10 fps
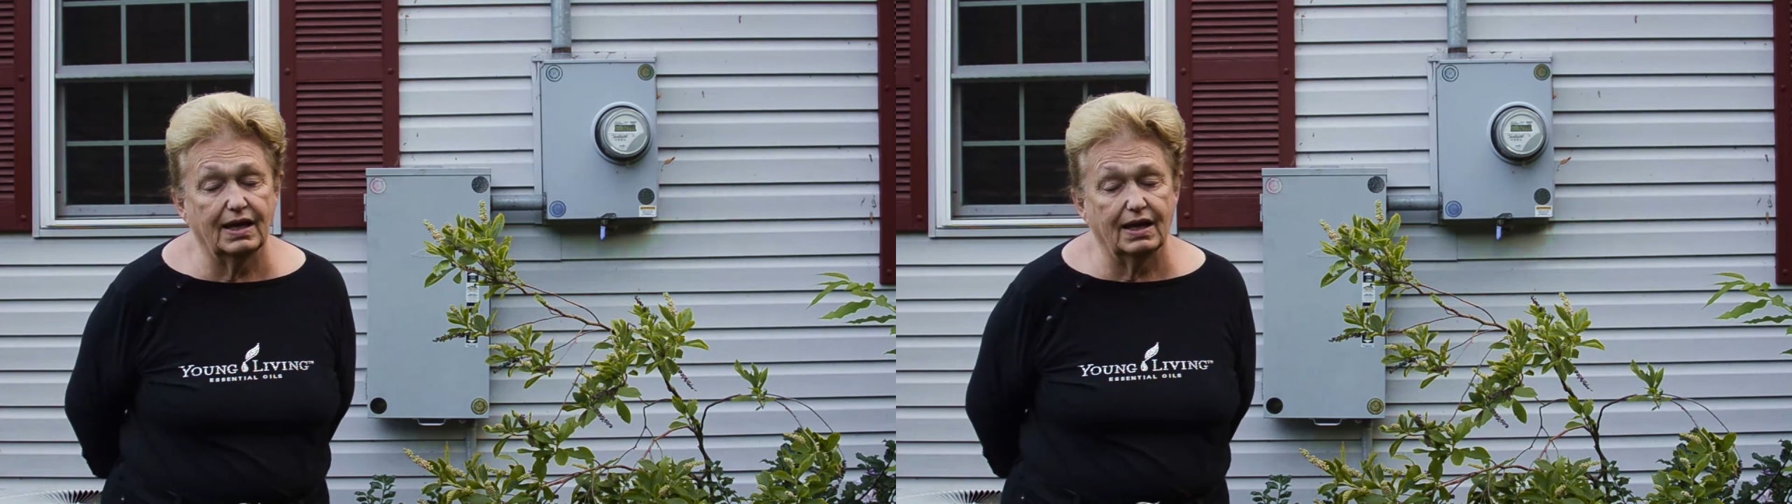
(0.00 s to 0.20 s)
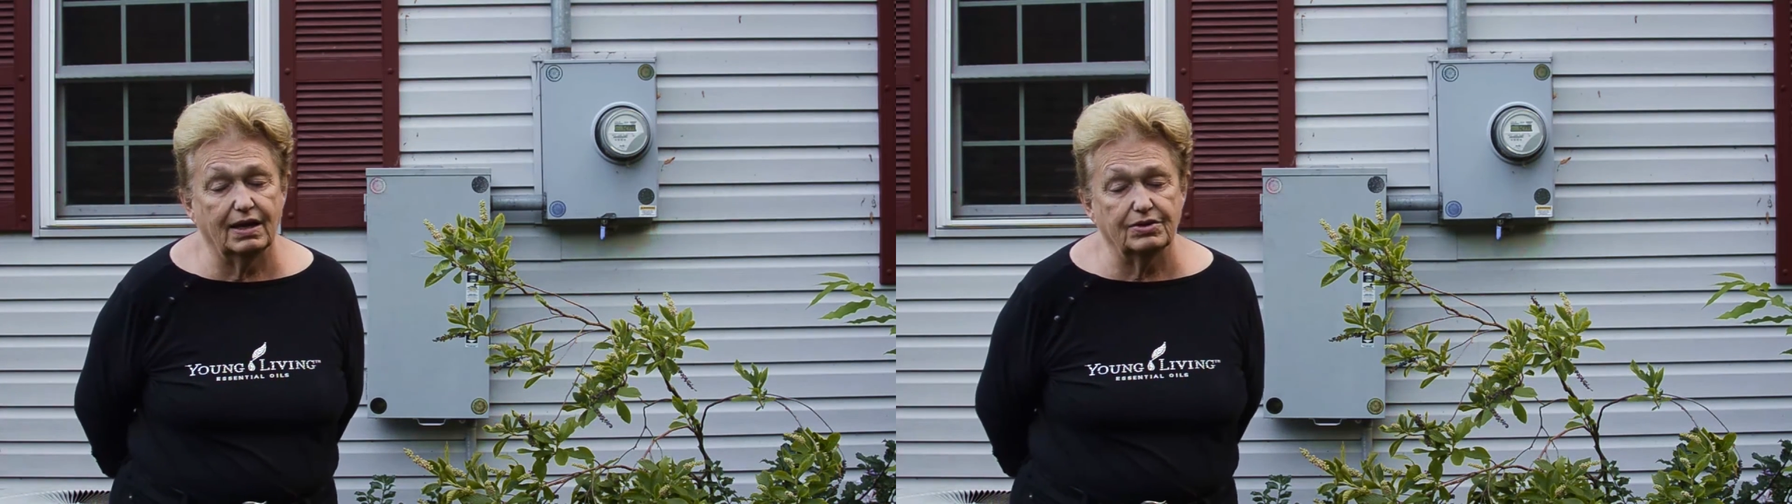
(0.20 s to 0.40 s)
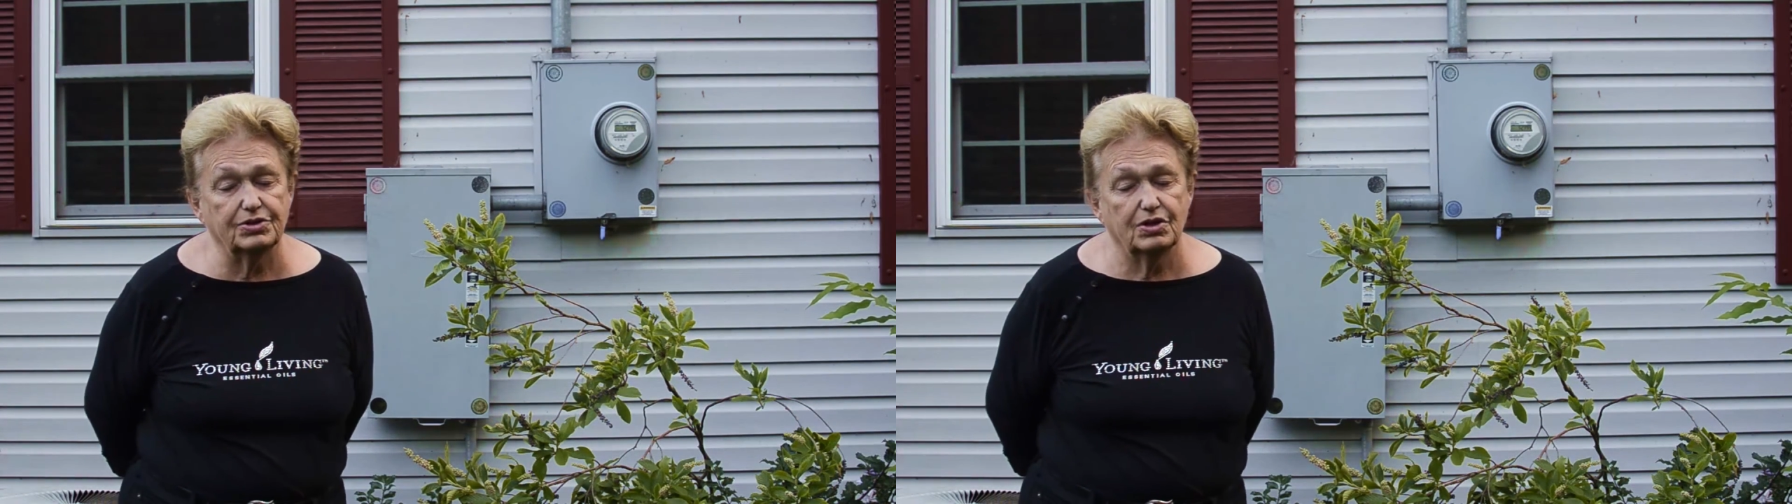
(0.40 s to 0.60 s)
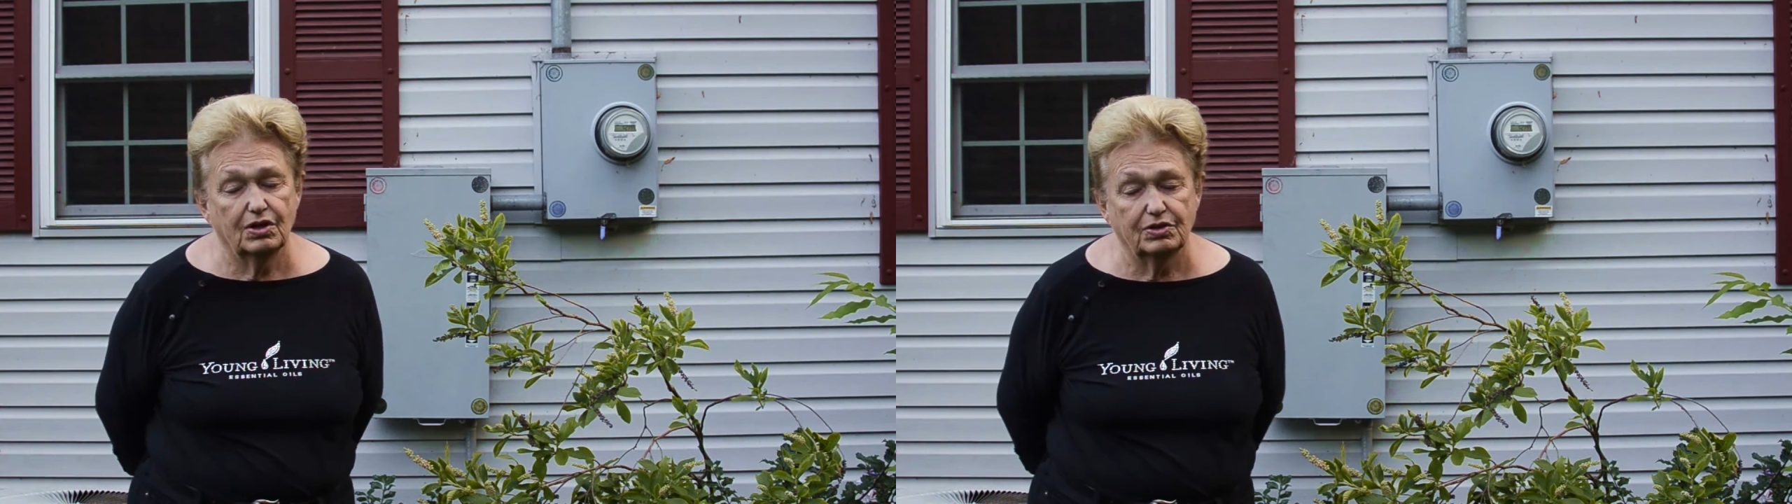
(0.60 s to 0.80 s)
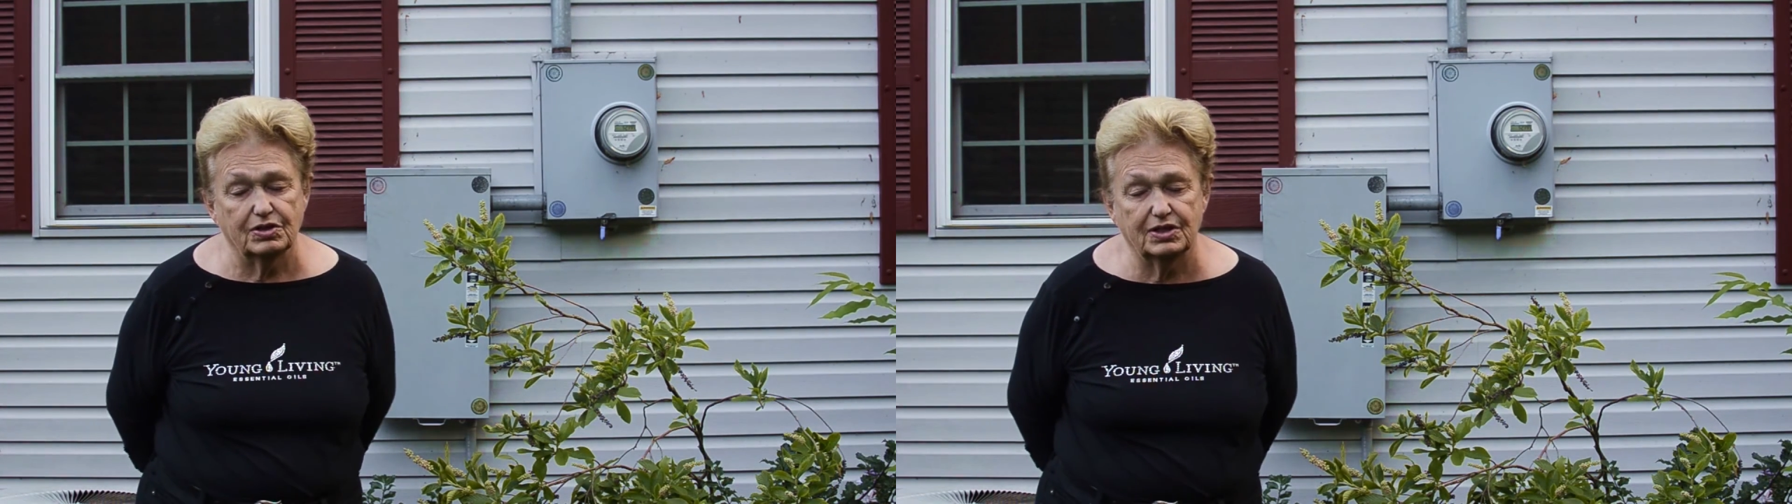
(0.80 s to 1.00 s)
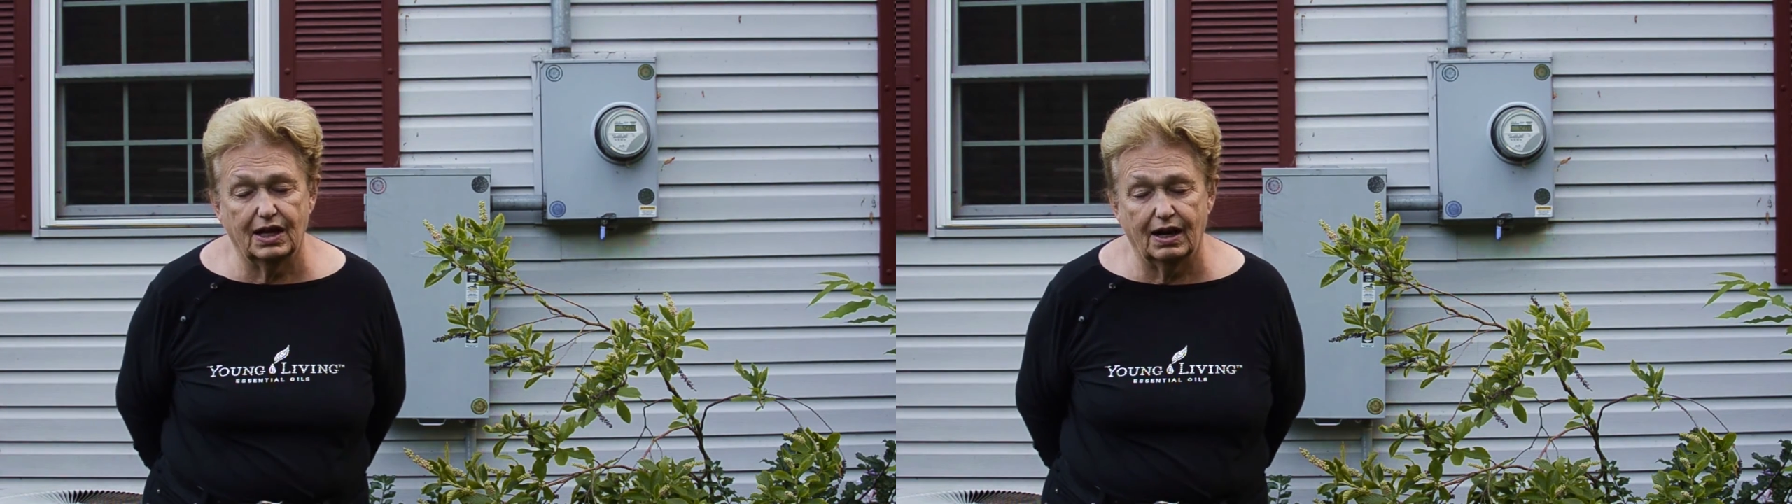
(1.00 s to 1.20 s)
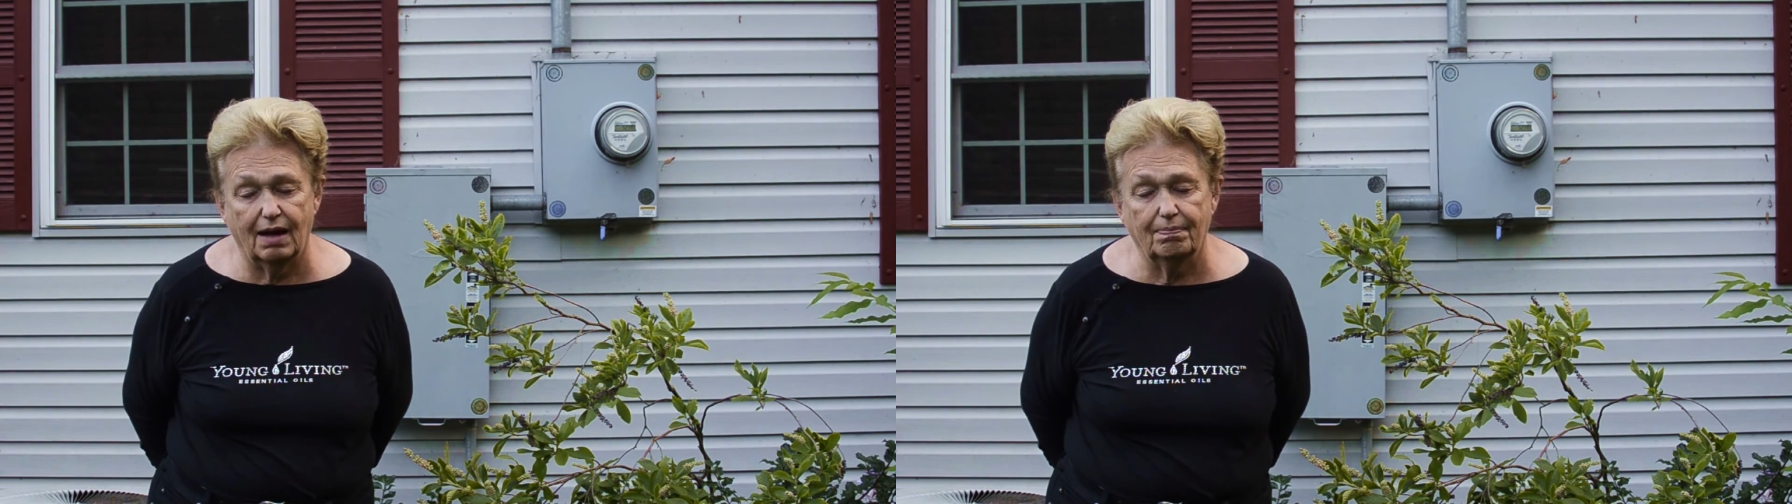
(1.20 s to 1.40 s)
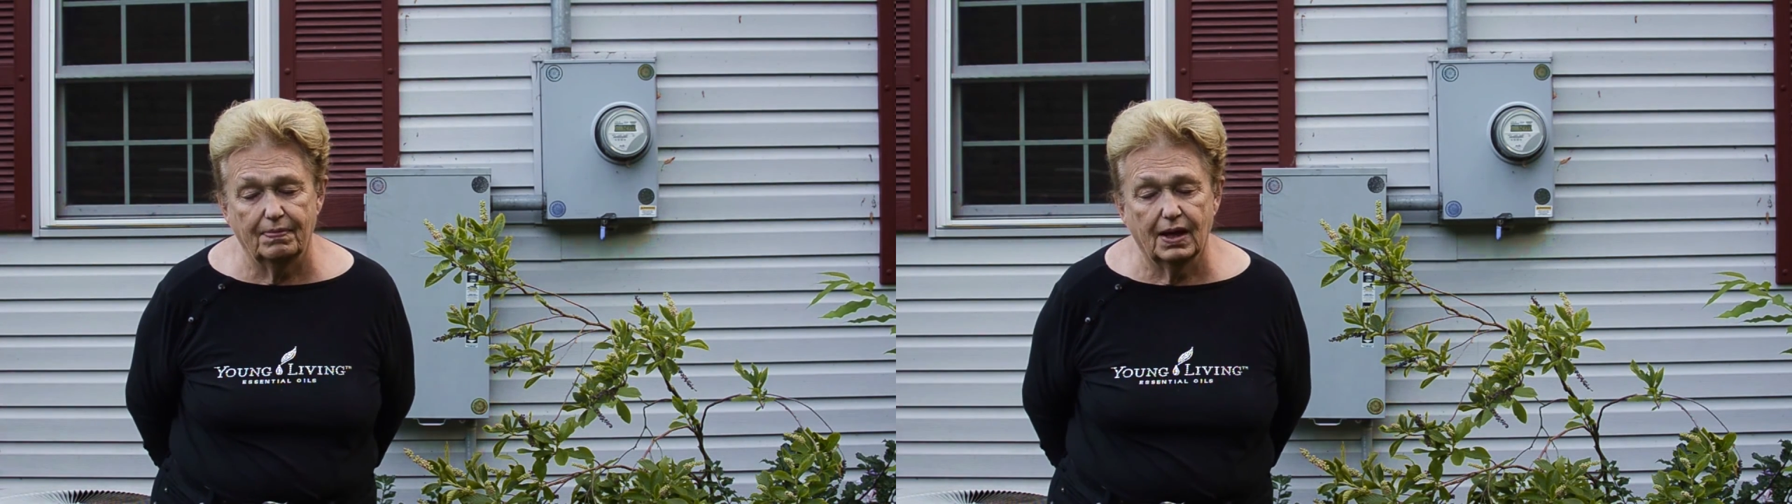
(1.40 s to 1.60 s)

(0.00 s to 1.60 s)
is to set up